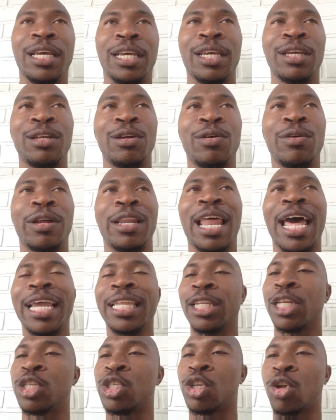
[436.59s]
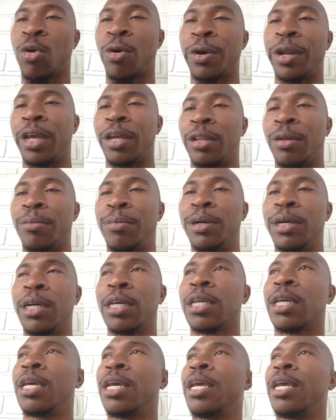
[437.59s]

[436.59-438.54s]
you know, I like the story of the book,